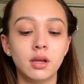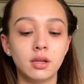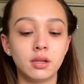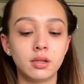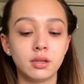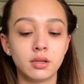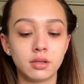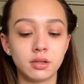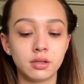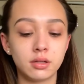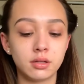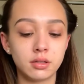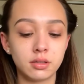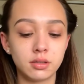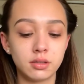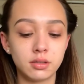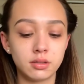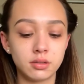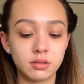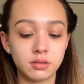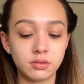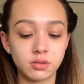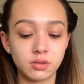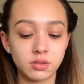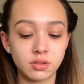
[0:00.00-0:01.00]
and
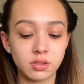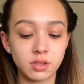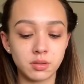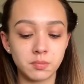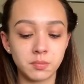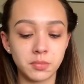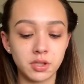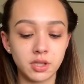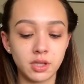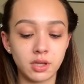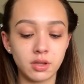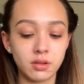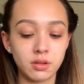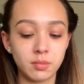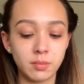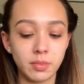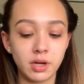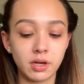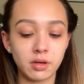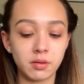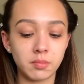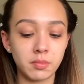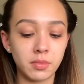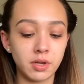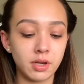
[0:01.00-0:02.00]
I'm just going to put that on the
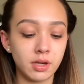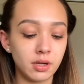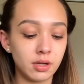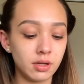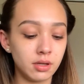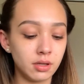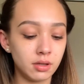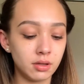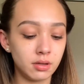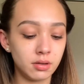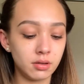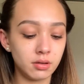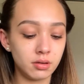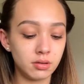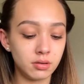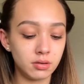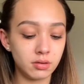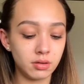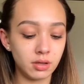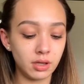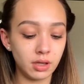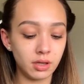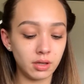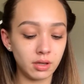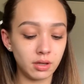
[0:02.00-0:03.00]
back of my hand
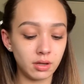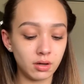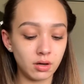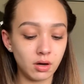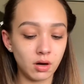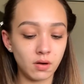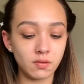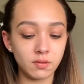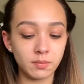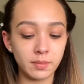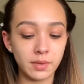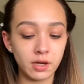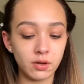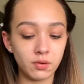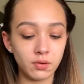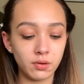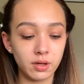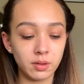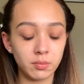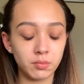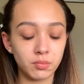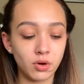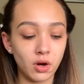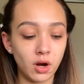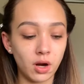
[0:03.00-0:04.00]
and carve them out
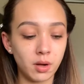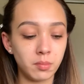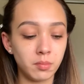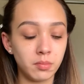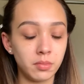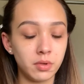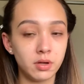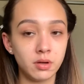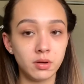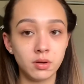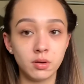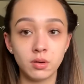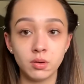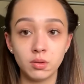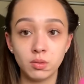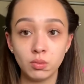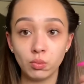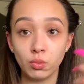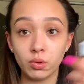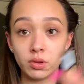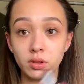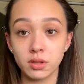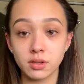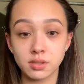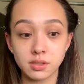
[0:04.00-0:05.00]
and prime
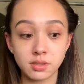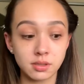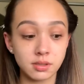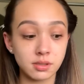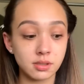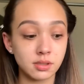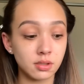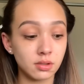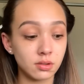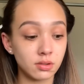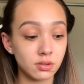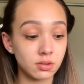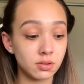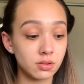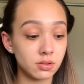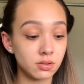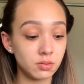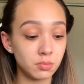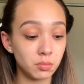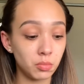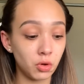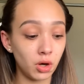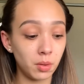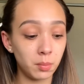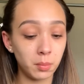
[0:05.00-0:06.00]
with this concealer to
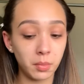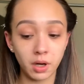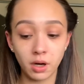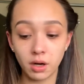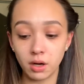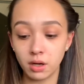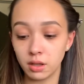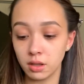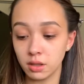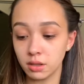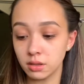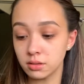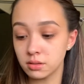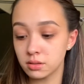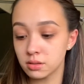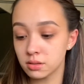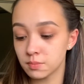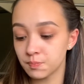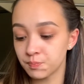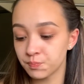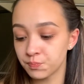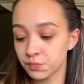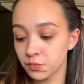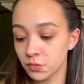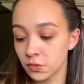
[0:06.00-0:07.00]
prime my eyelids.
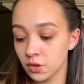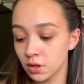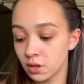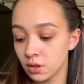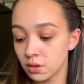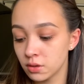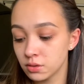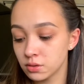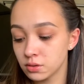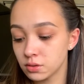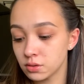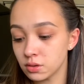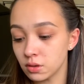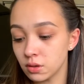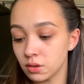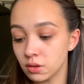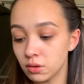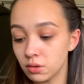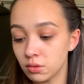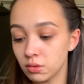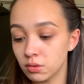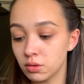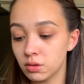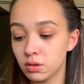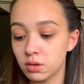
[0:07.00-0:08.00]

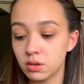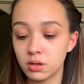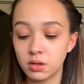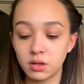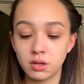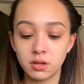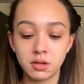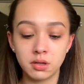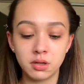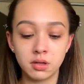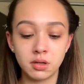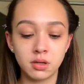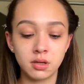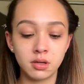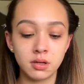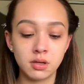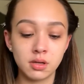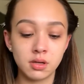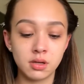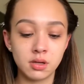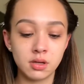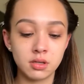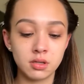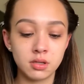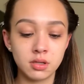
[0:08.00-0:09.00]
So
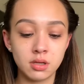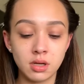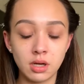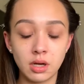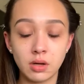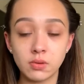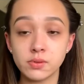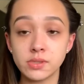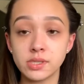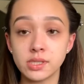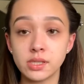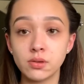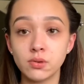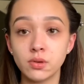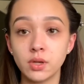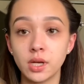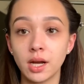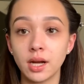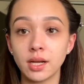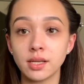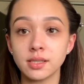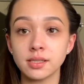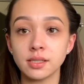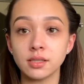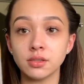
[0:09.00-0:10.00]
I will see you
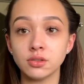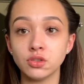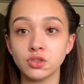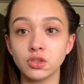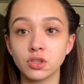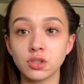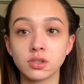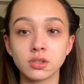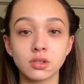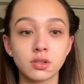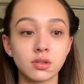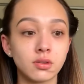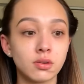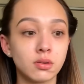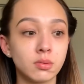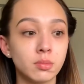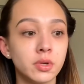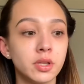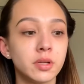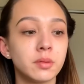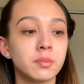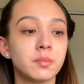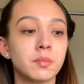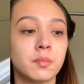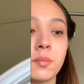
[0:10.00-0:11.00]
guys in just a little bit.